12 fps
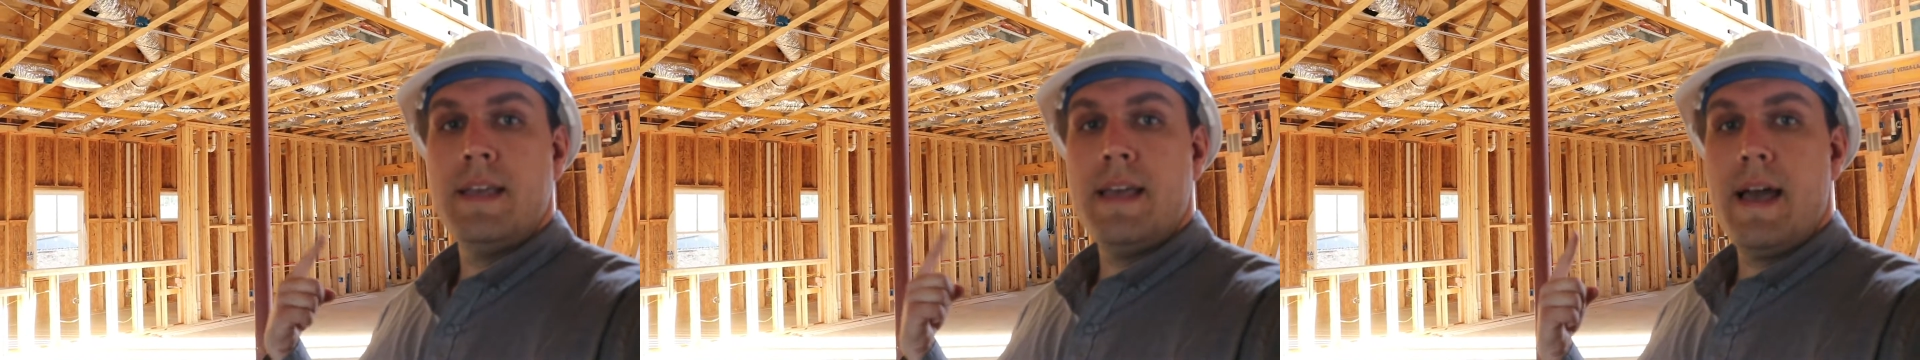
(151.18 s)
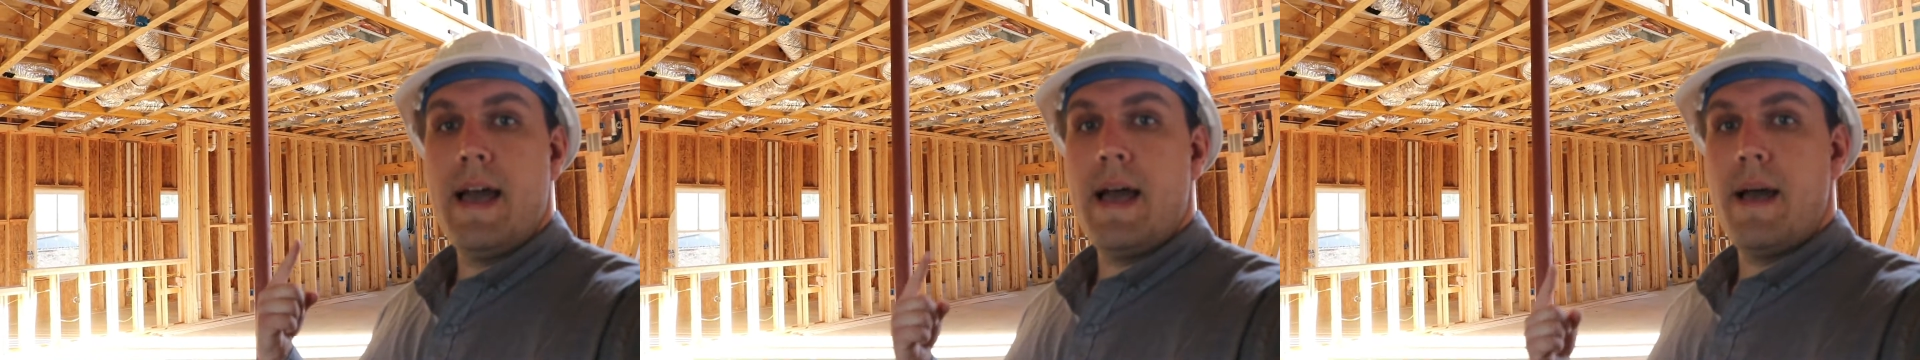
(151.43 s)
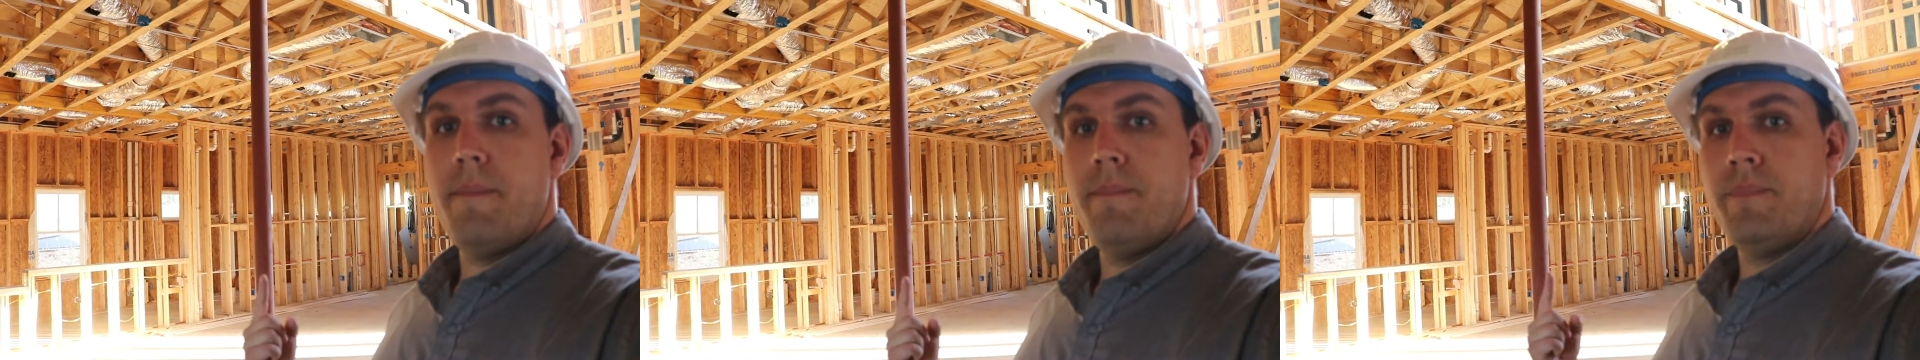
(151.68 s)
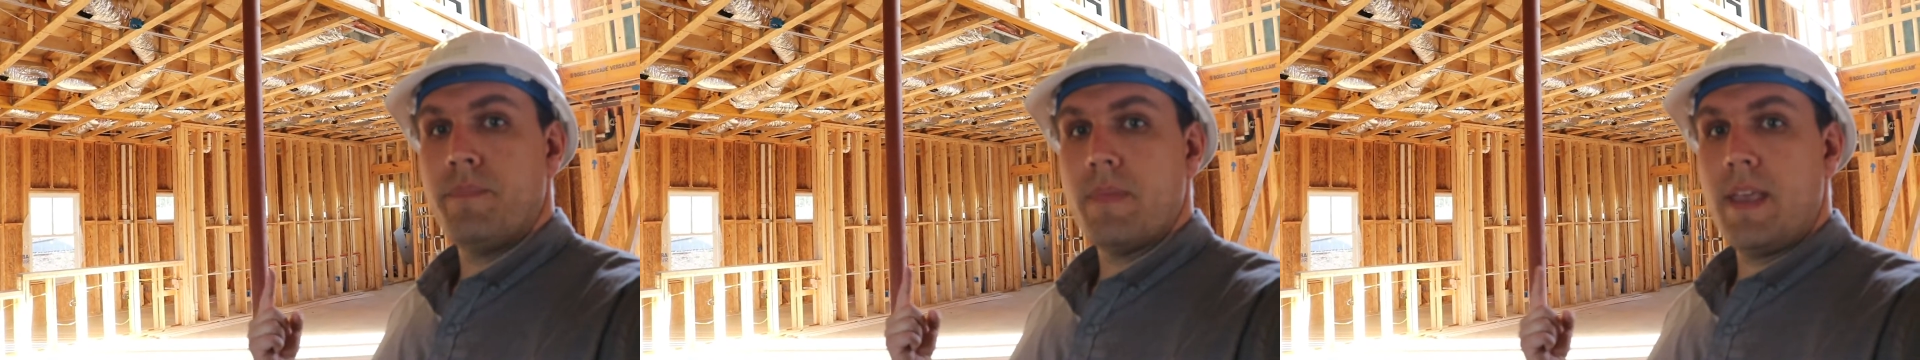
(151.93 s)

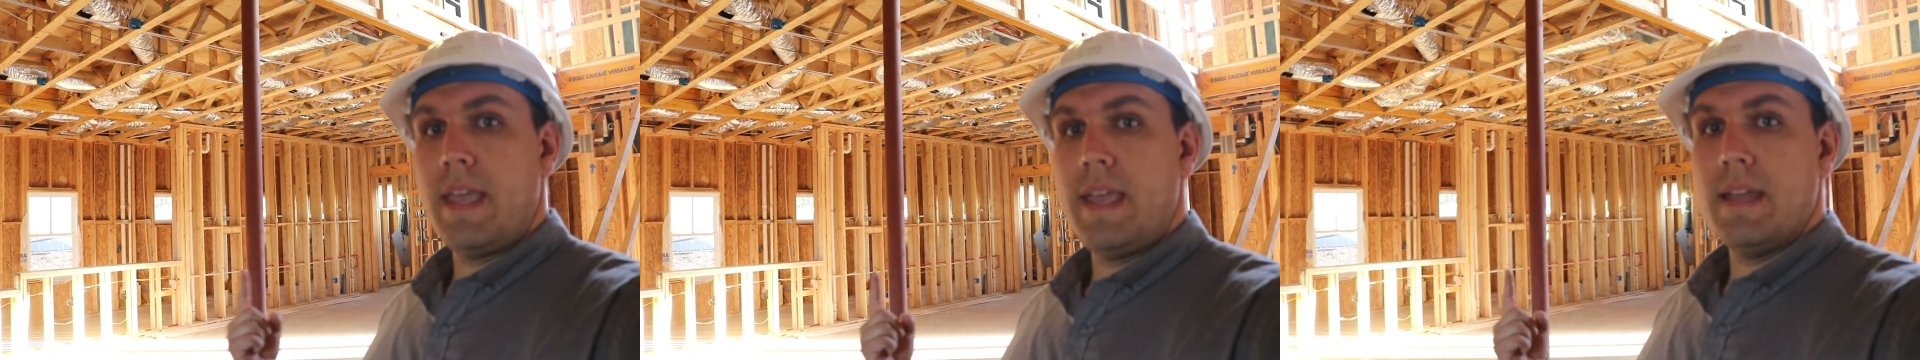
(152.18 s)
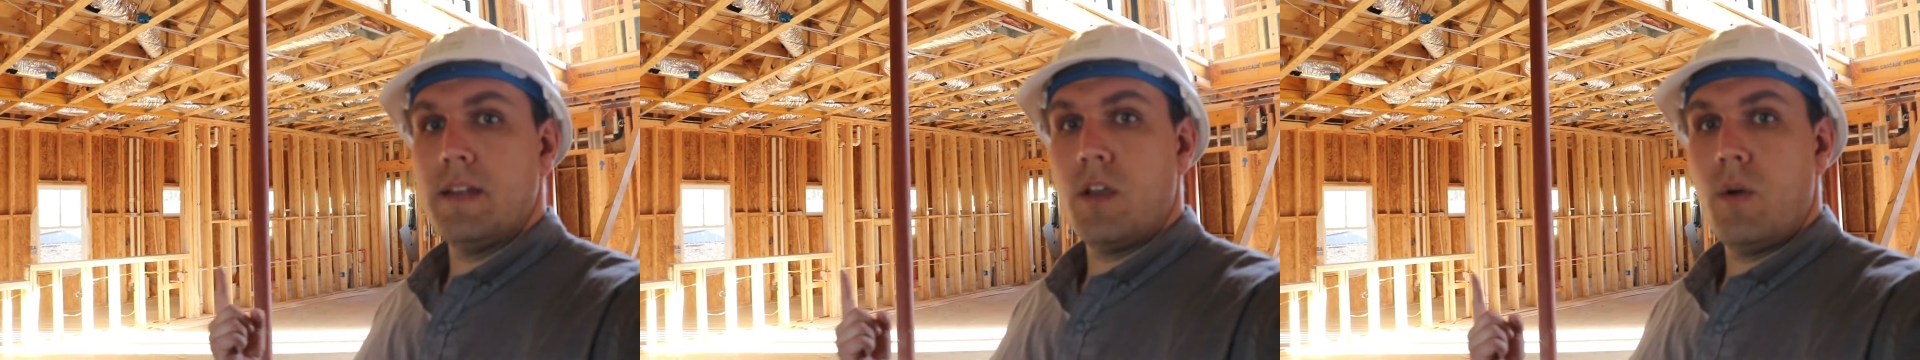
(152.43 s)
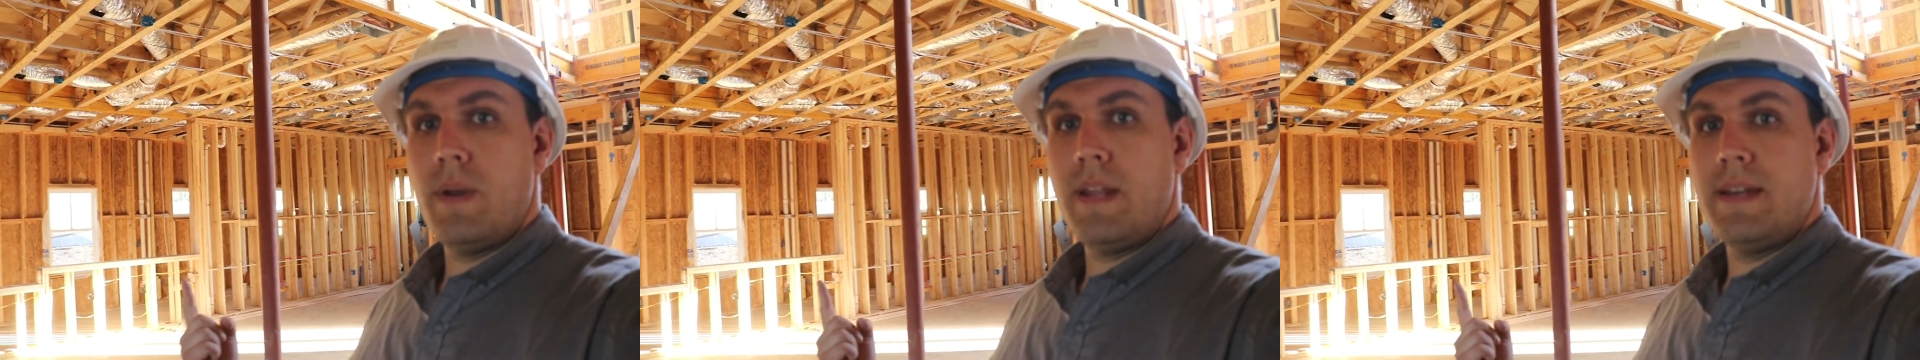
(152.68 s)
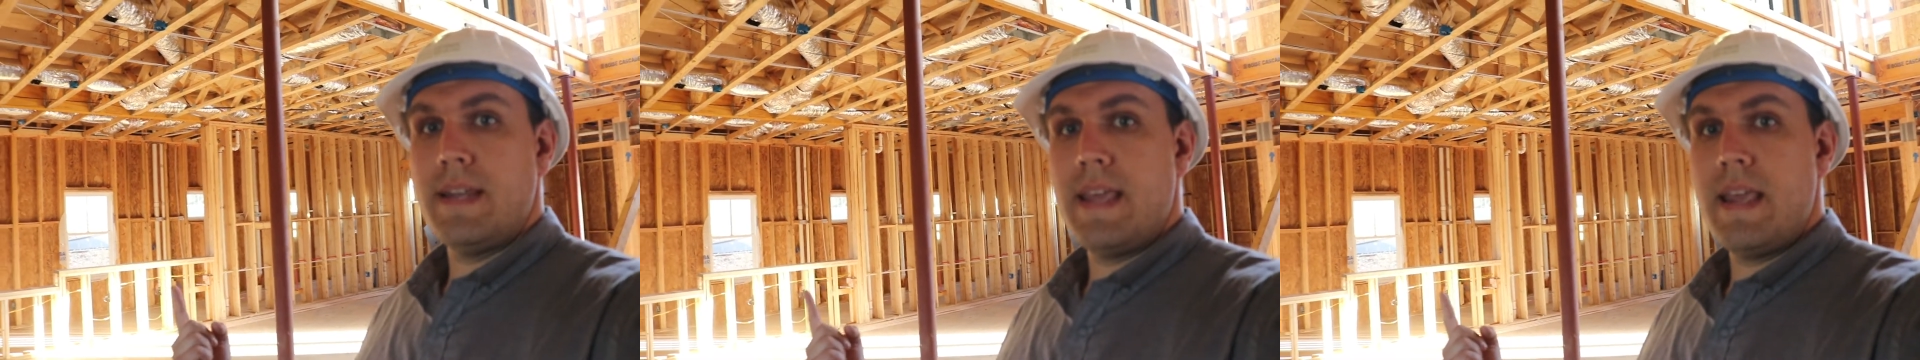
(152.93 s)
and going
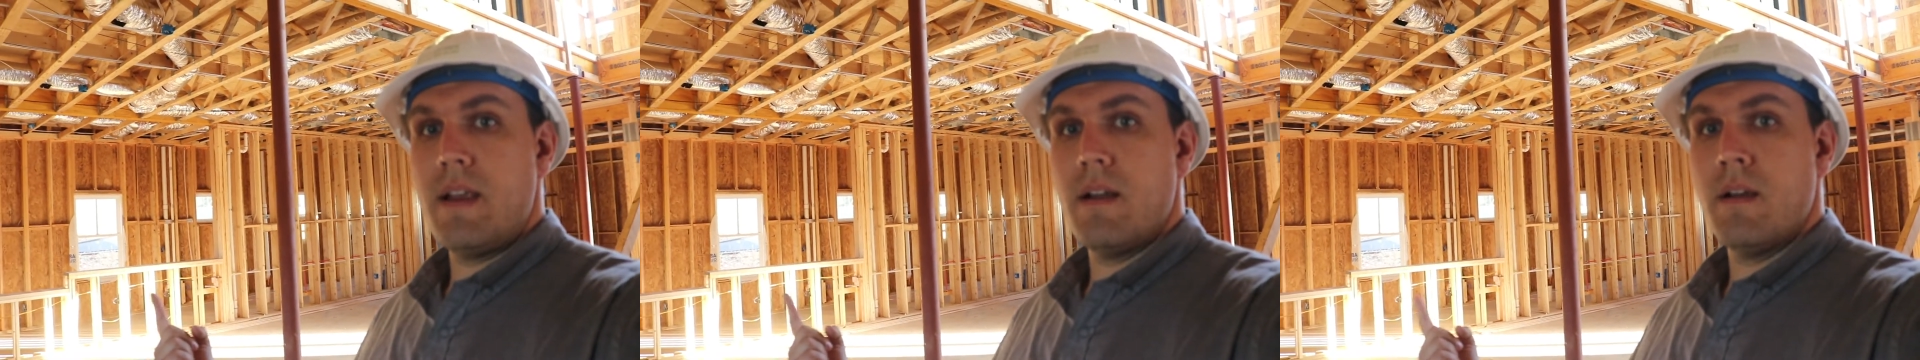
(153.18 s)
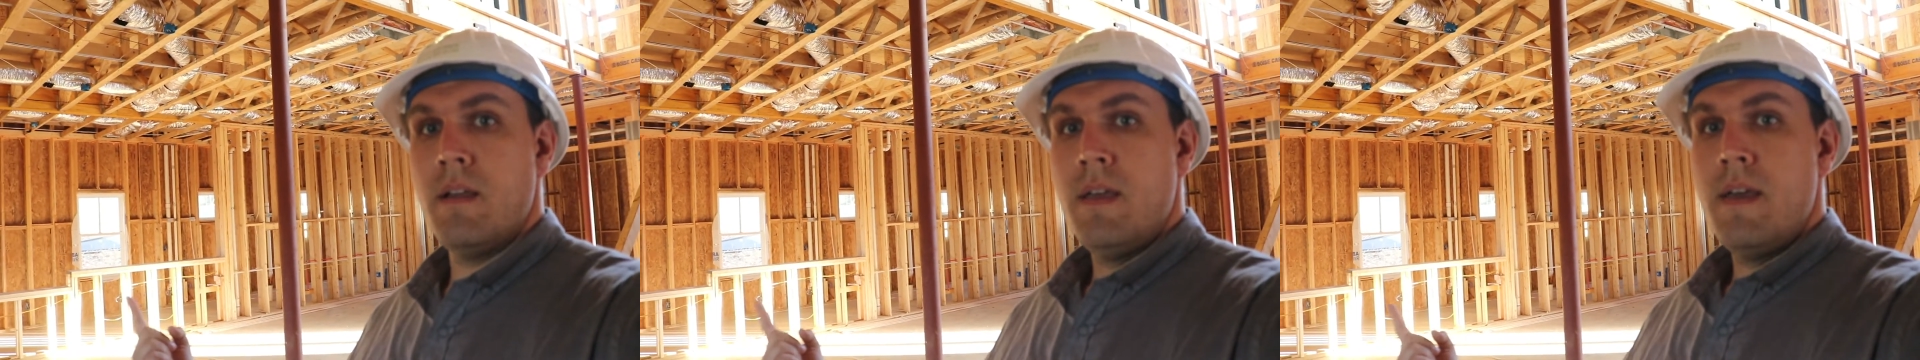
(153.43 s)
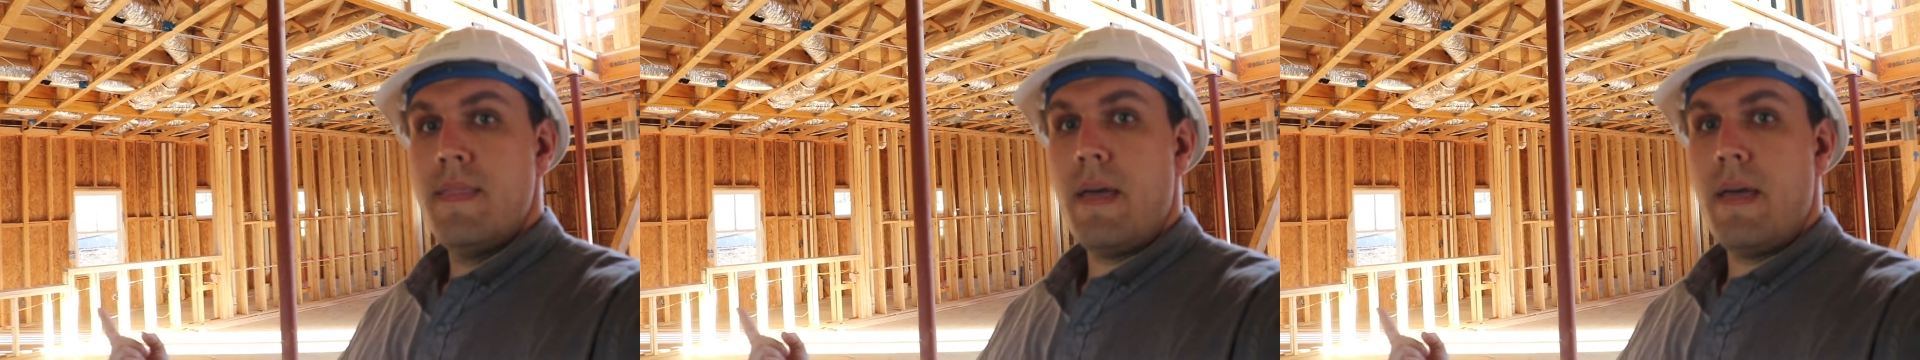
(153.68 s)
into here,